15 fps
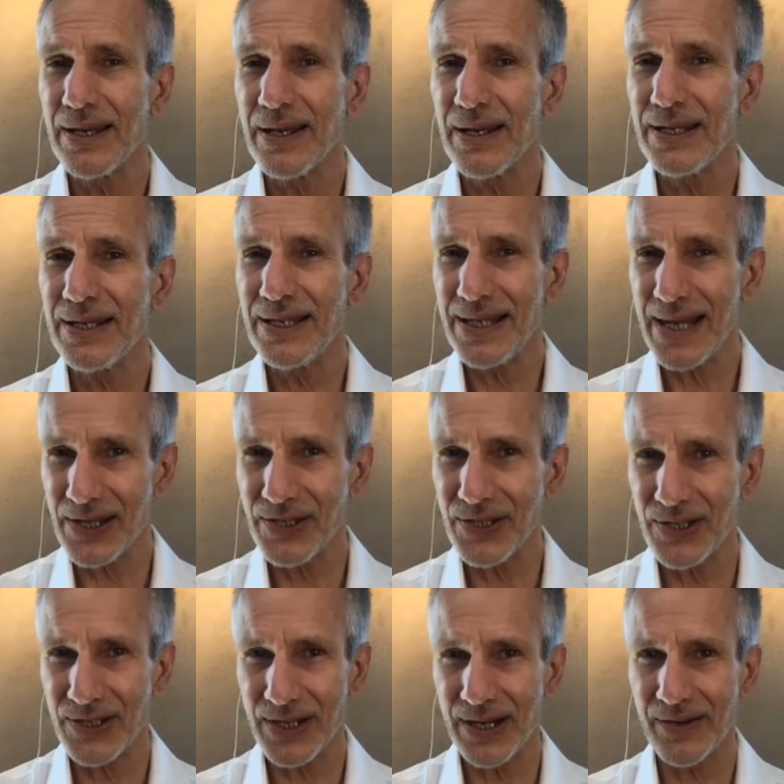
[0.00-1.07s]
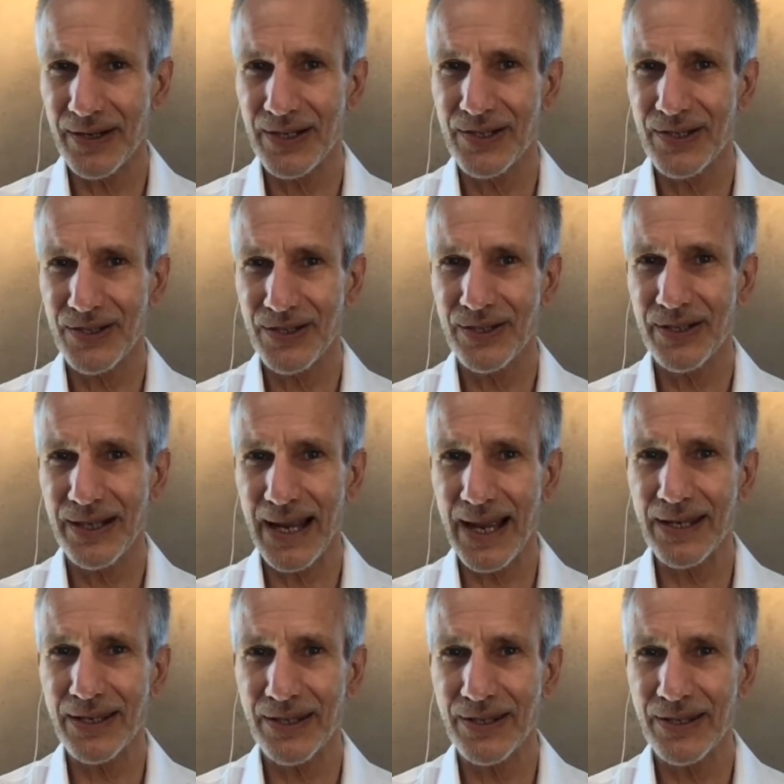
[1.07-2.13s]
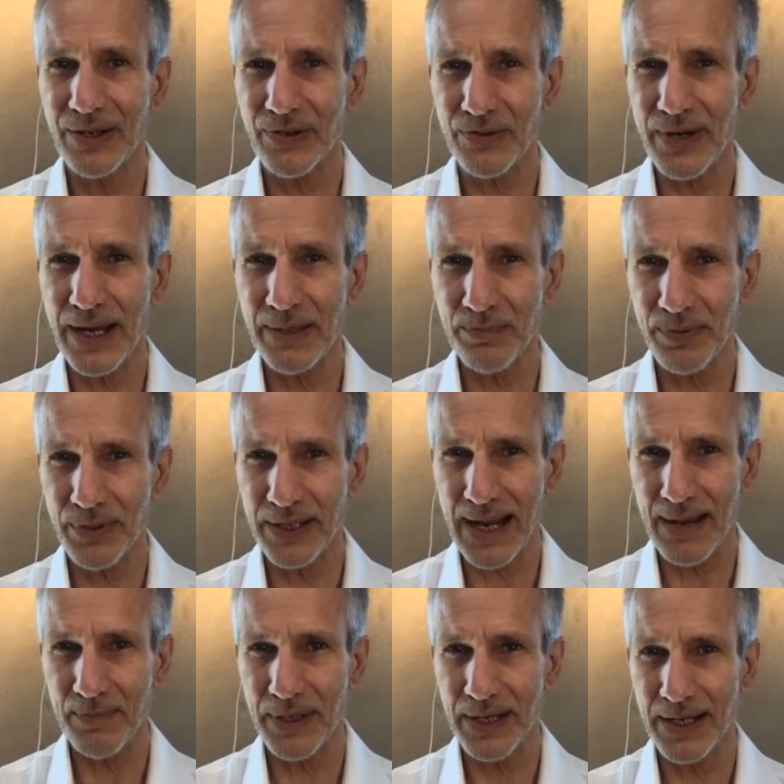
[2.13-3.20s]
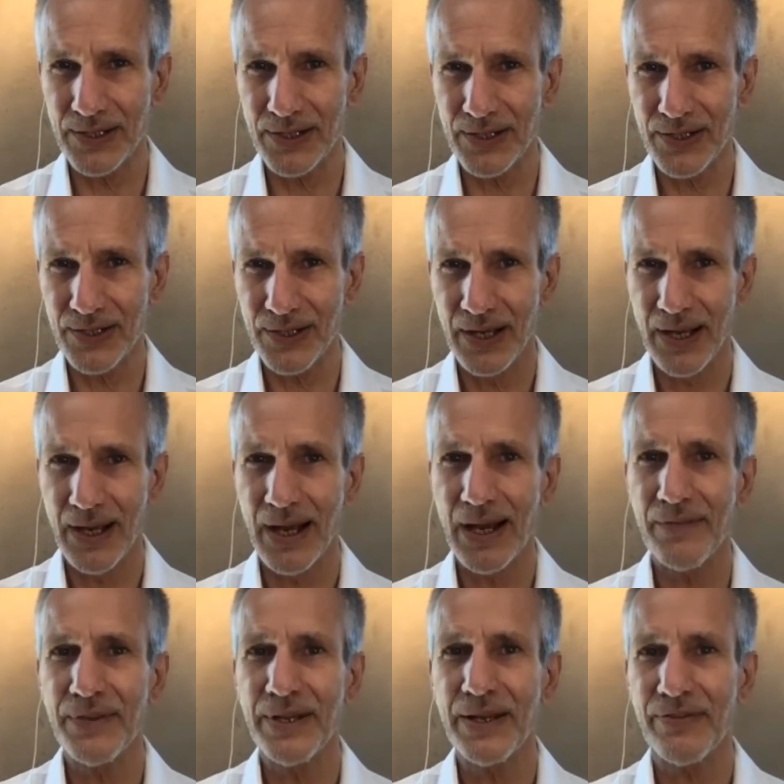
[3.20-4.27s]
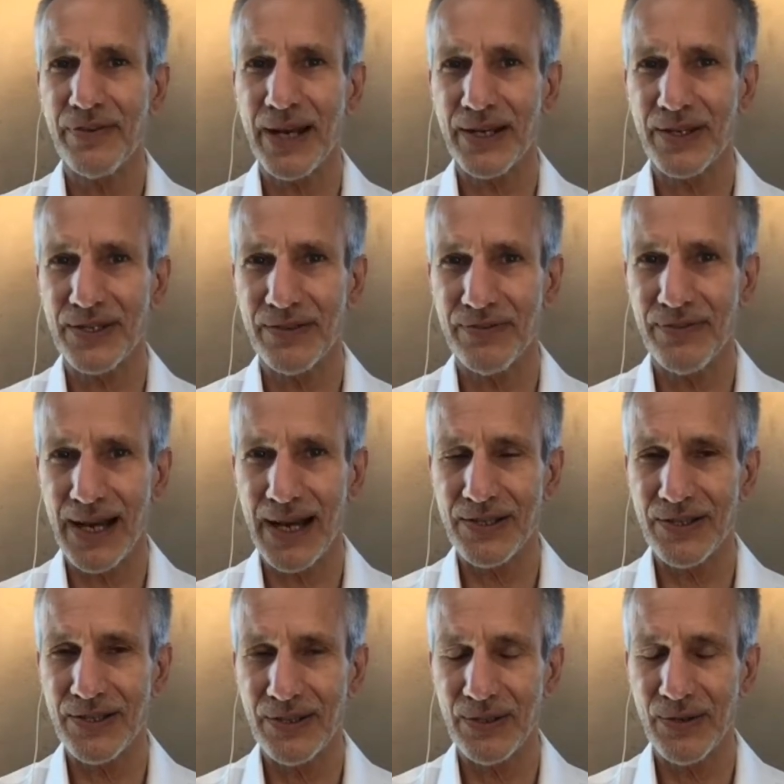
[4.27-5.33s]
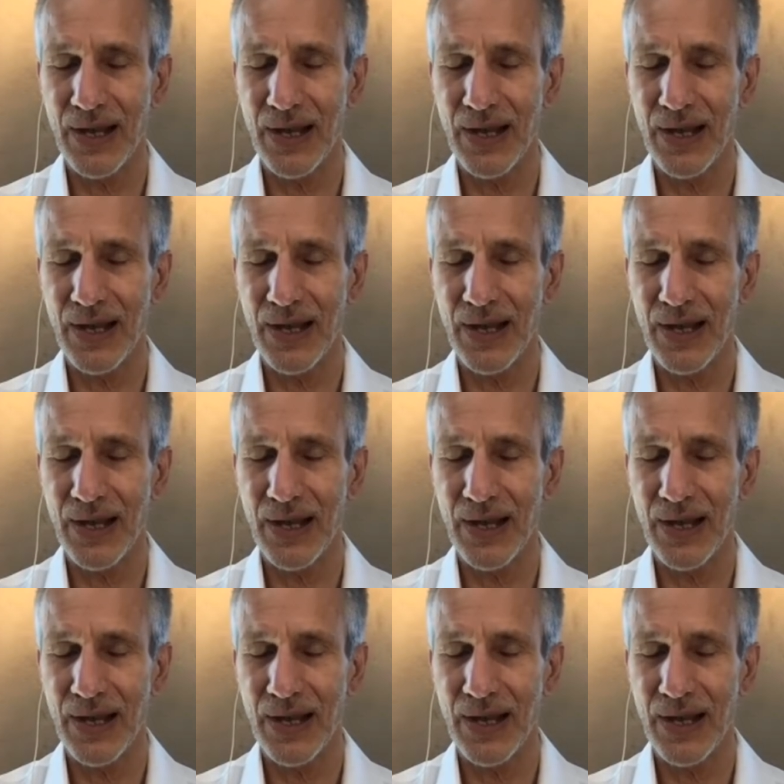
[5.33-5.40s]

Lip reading: necessary to get the great predominance of the effects of Vastu.